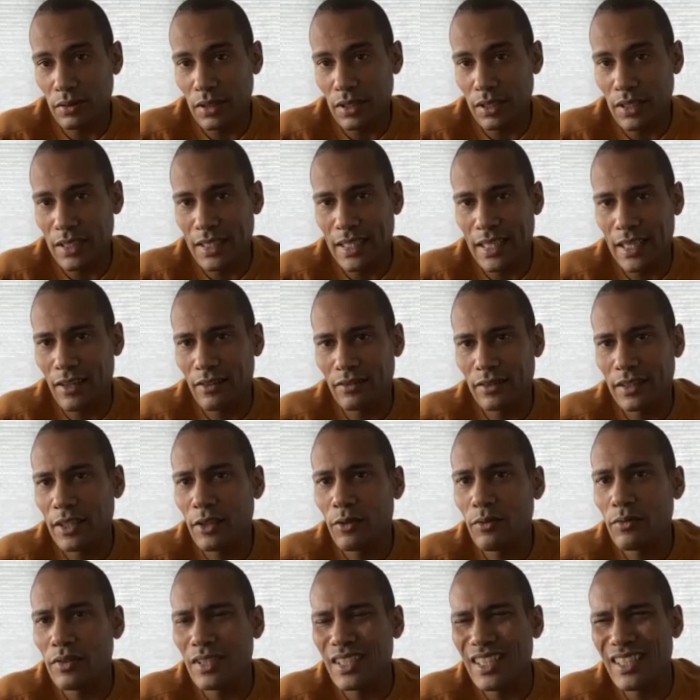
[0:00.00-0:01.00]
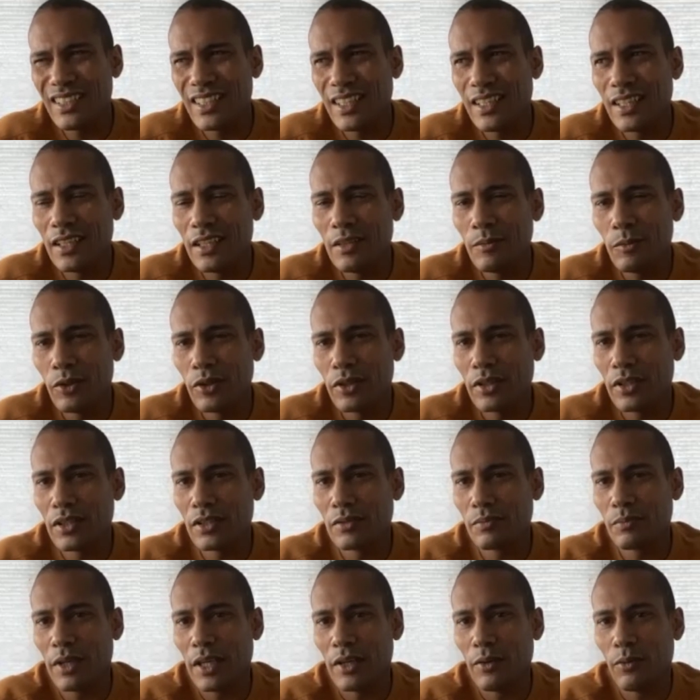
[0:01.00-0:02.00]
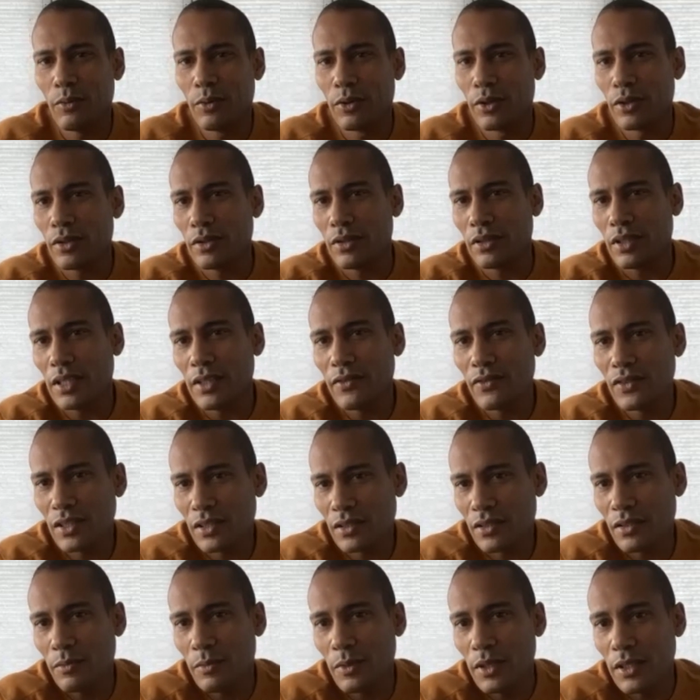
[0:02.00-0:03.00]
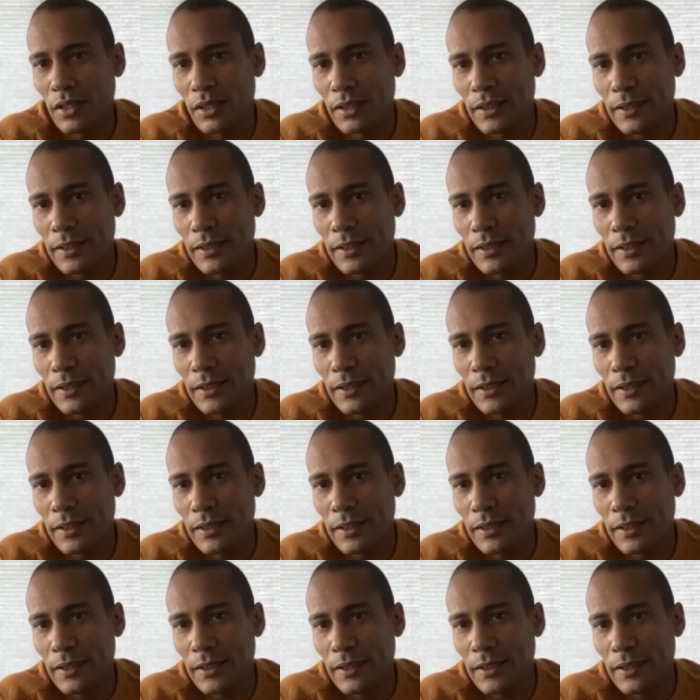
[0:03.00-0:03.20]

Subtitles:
account, I don't need that anymore because my work gives it to me.